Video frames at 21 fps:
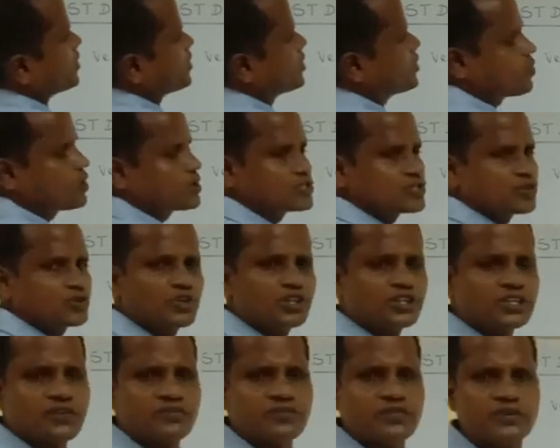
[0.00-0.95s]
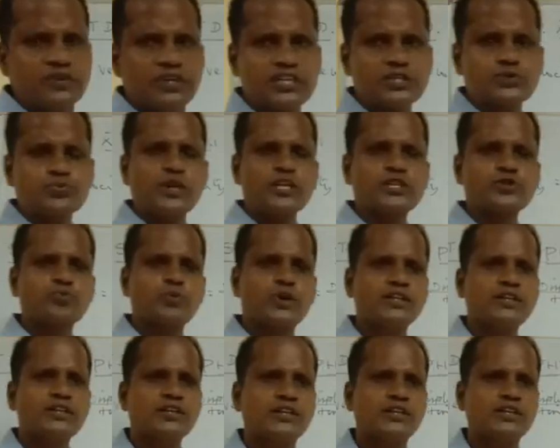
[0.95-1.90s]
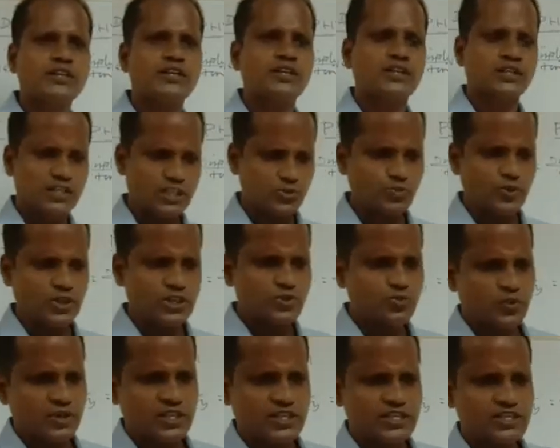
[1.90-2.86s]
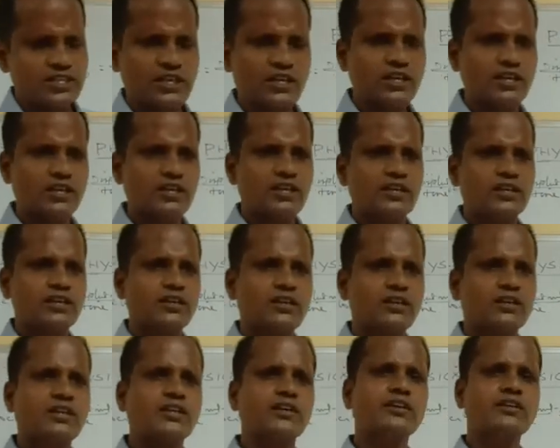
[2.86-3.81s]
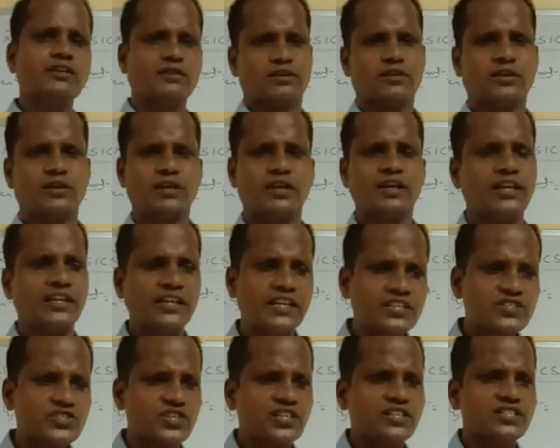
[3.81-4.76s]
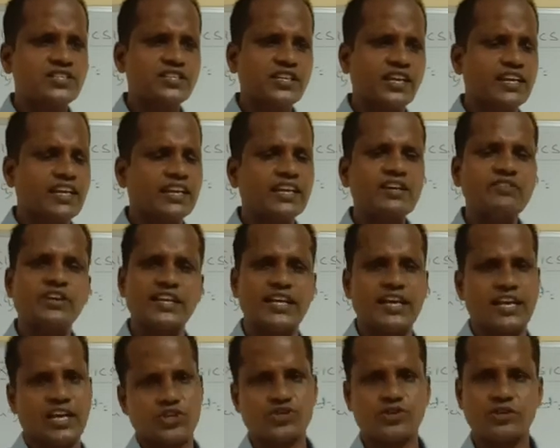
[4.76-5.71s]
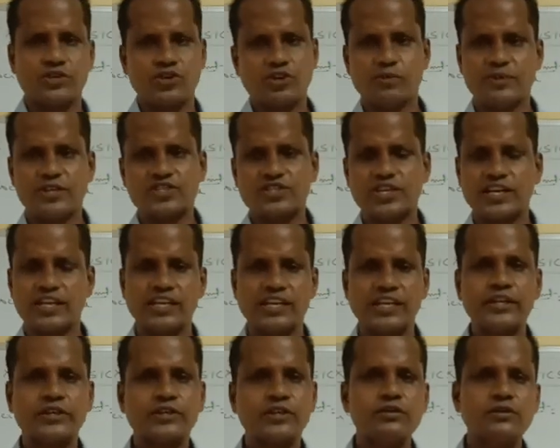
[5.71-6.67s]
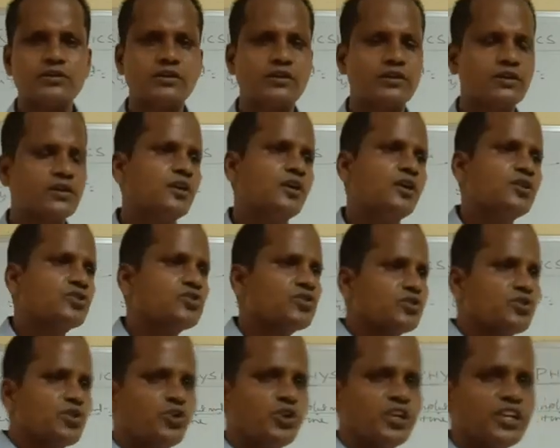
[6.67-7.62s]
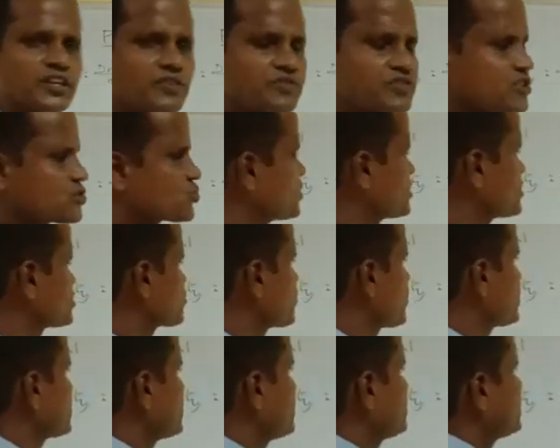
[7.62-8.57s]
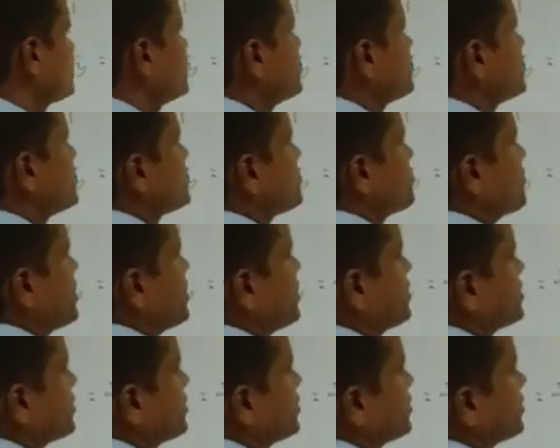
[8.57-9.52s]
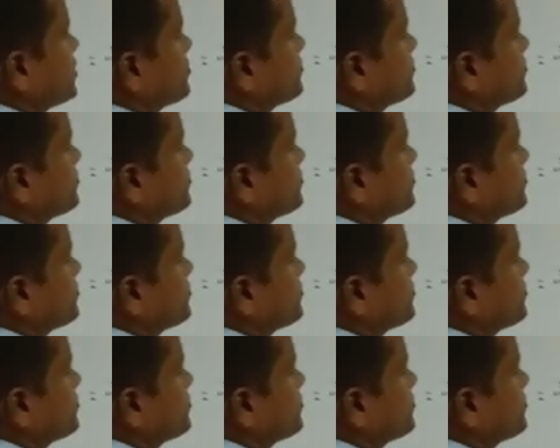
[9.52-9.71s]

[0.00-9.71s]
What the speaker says: What's the unit of displacement? Displacement is distance in a given direction. You will be studying later. So unit of this one is what? Meter.